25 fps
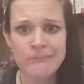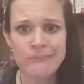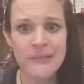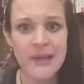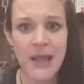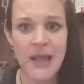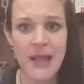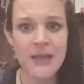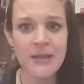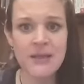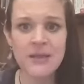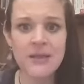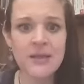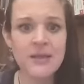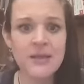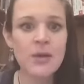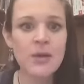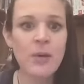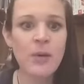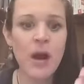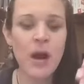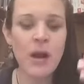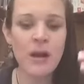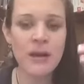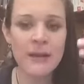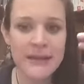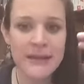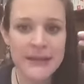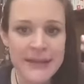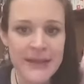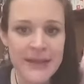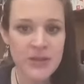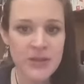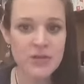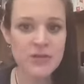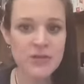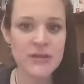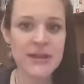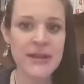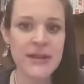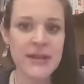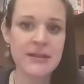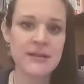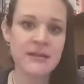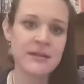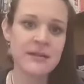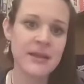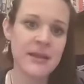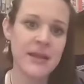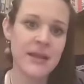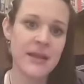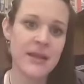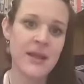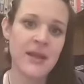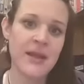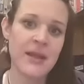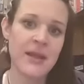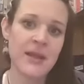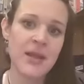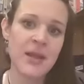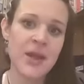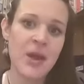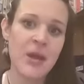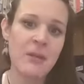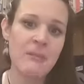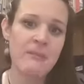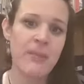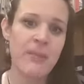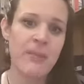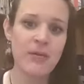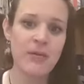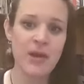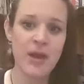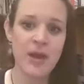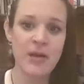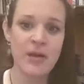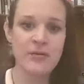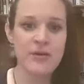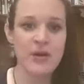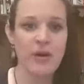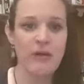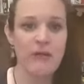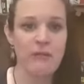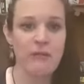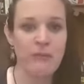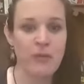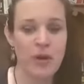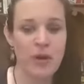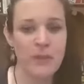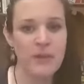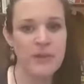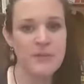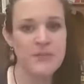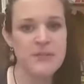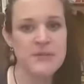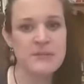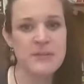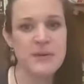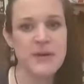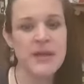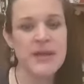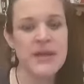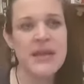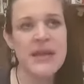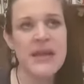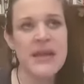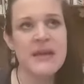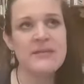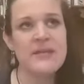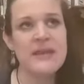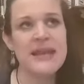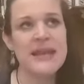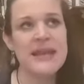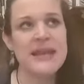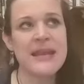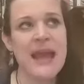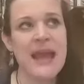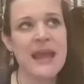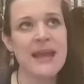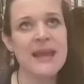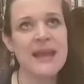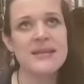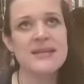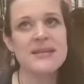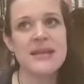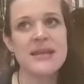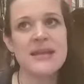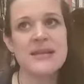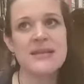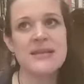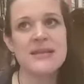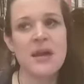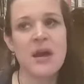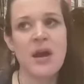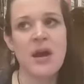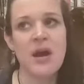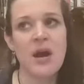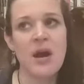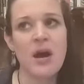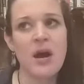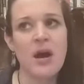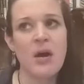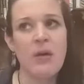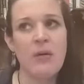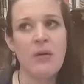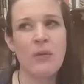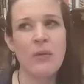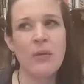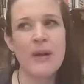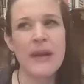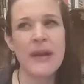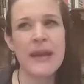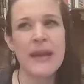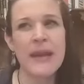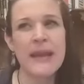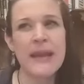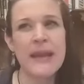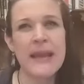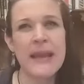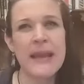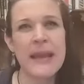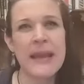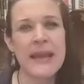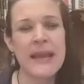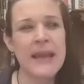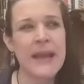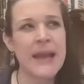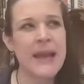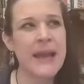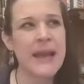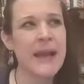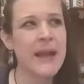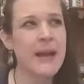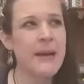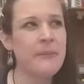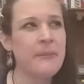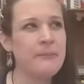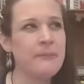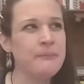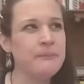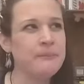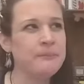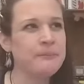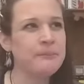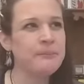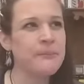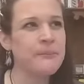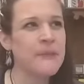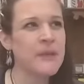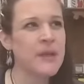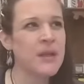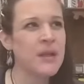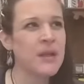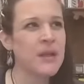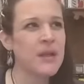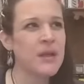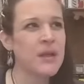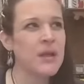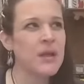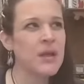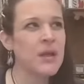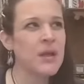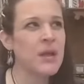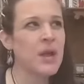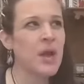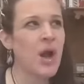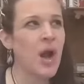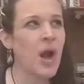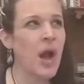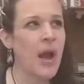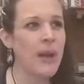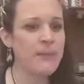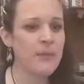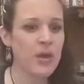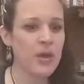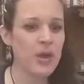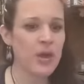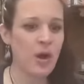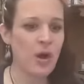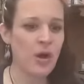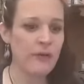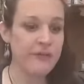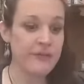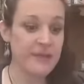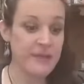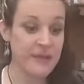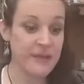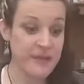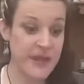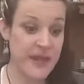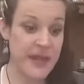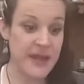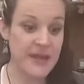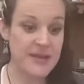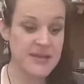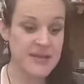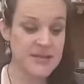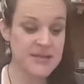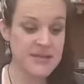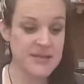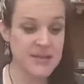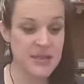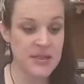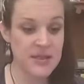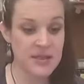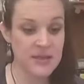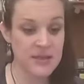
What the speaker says: Then you are literally in a boatload of problems. But the legalities are really, I'm going to offer this.